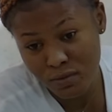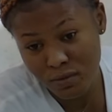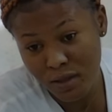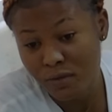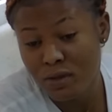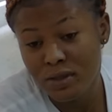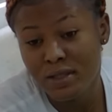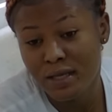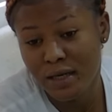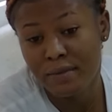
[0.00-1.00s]
and going to
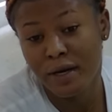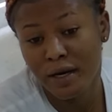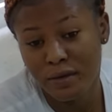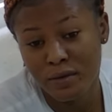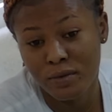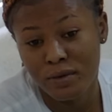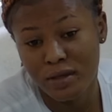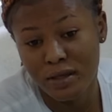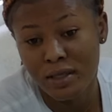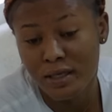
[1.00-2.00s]
stand by you
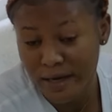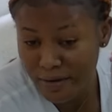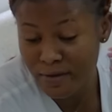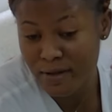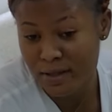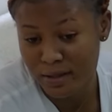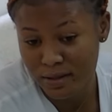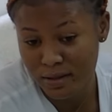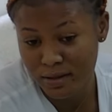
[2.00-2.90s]
in everything.